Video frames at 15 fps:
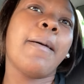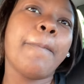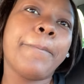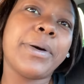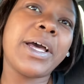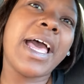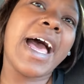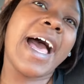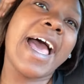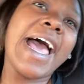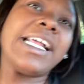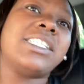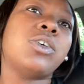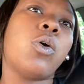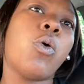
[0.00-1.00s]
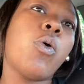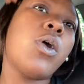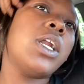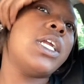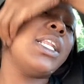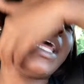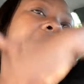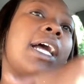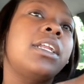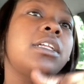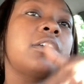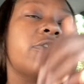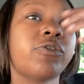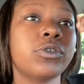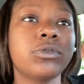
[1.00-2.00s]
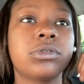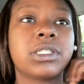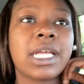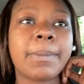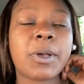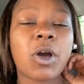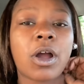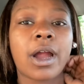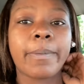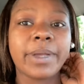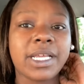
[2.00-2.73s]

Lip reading: but I had to order like another food stamp card,